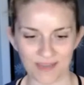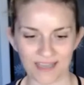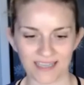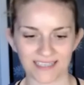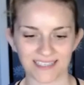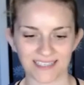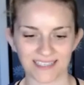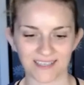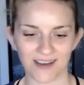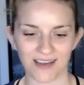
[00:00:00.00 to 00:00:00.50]

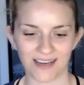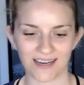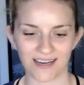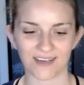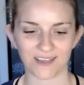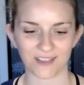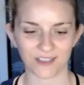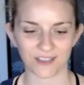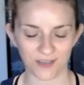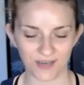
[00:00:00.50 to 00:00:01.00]
based on
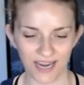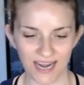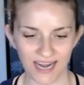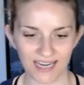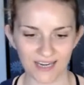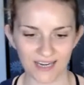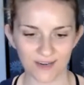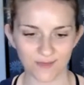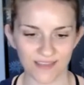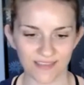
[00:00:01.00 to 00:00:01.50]
our
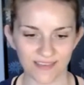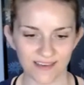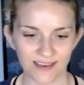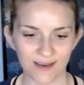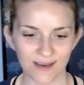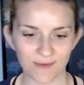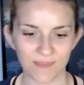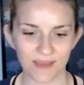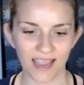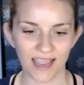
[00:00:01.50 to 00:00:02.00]
circadian
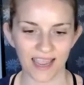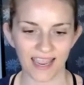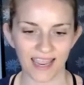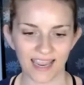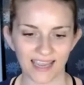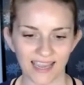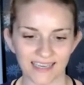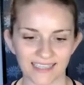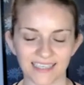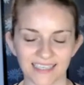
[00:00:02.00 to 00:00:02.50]
rhythm
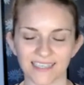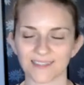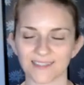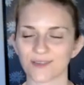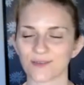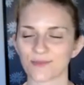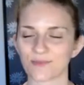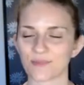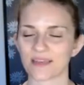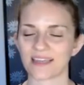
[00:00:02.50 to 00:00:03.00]
and a
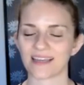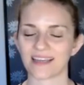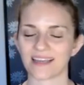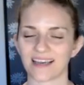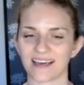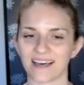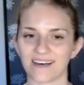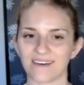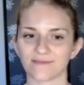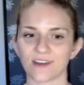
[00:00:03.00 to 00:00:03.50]
little bit
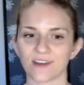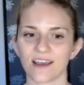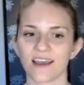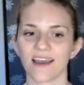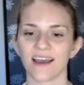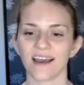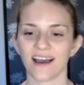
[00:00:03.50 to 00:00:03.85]
of